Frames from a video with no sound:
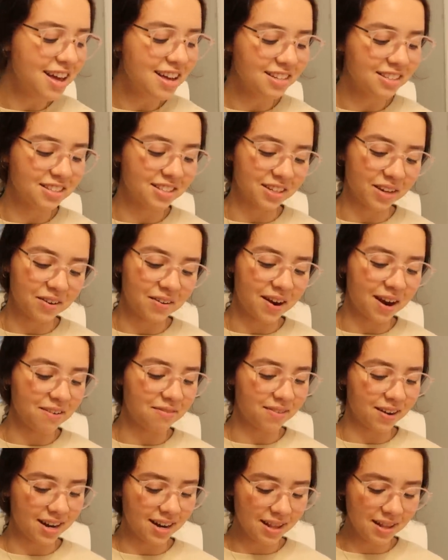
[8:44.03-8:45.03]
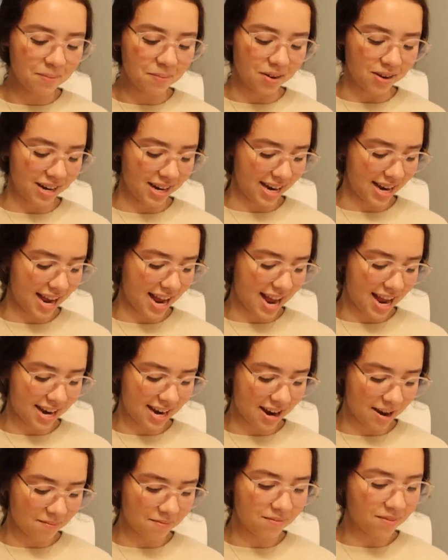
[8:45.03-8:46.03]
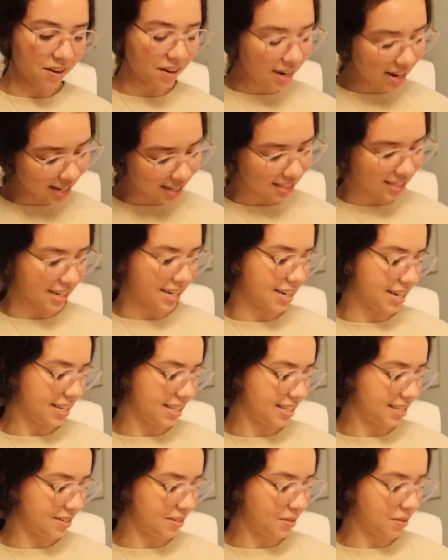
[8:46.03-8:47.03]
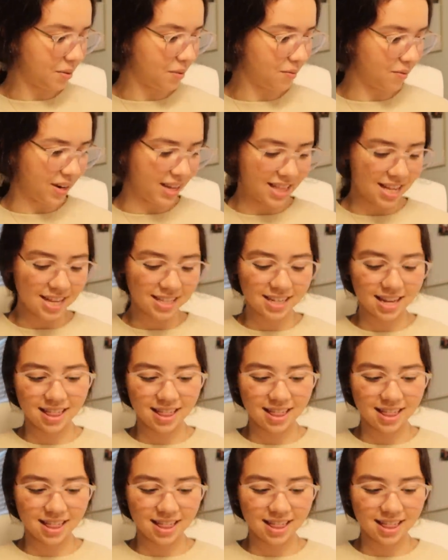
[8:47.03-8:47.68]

So I finally bought it and I'm very excited to read this.